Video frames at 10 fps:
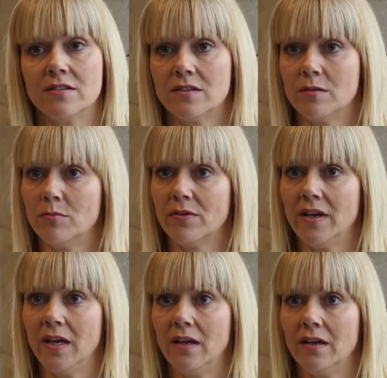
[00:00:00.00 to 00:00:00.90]
it to the
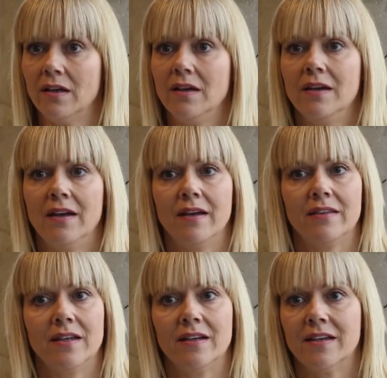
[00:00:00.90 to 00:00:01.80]
brain,
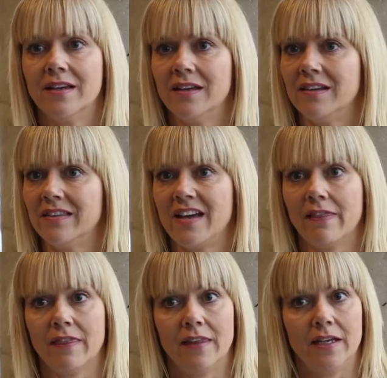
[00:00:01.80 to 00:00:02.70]
and then again in
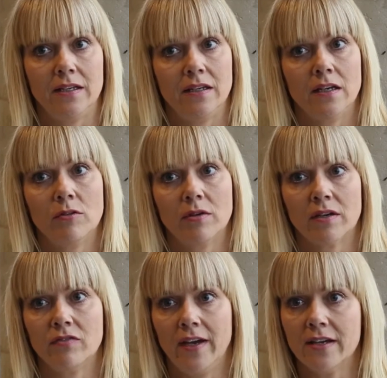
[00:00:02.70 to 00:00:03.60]
that lightning
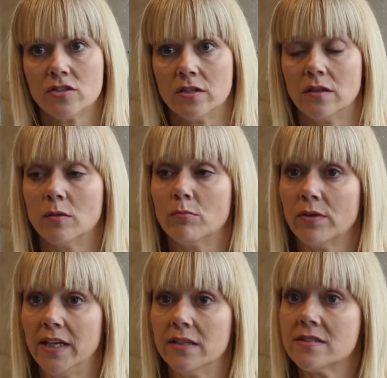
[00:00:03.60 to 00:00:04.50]
quick fashion, the
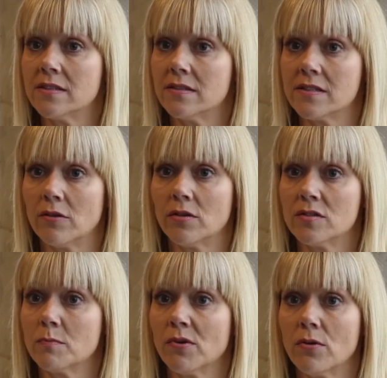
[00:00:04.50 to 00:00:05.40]
brain sends out
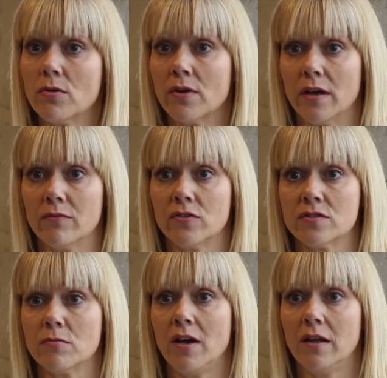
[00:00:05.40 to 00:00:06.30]
its program for
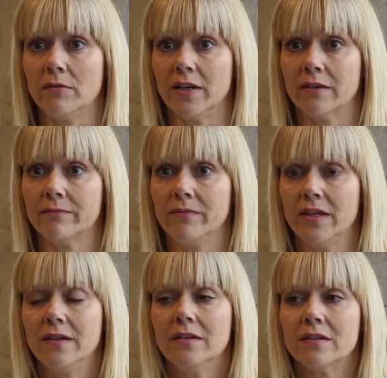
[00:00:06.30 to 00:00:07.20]
swallowing.
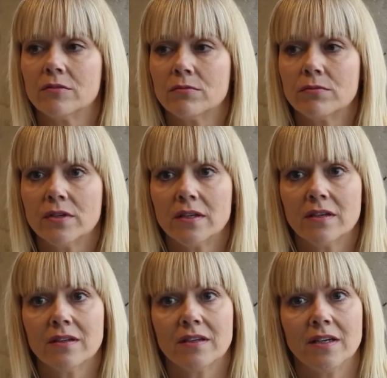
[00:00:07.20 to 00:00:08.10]
The
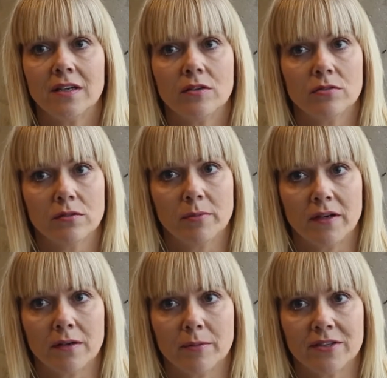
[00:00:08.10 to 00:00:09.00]
really cool
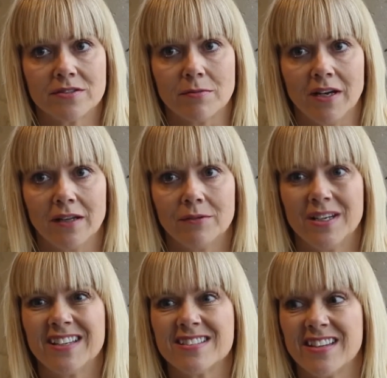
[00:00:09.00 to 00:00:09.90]
part about
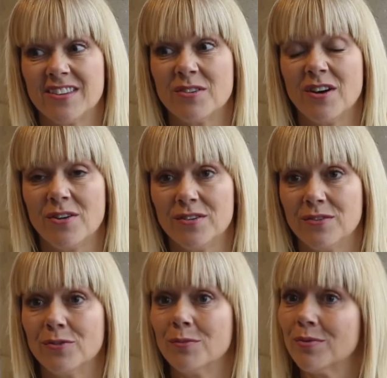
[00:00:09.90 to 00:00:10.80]
swallowing is that there are
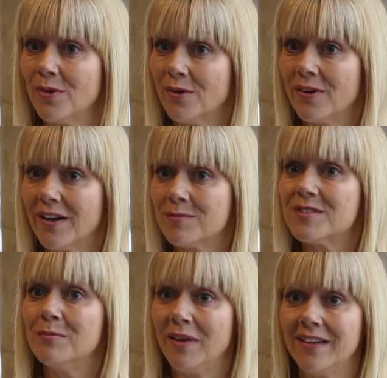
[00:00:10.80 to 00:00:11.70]
different
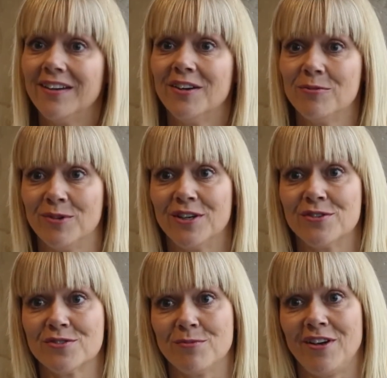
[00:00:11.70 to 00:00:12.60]
programs depending on what
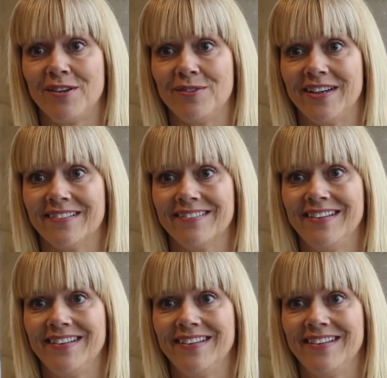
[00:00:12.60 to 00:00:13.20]
you're swallowing,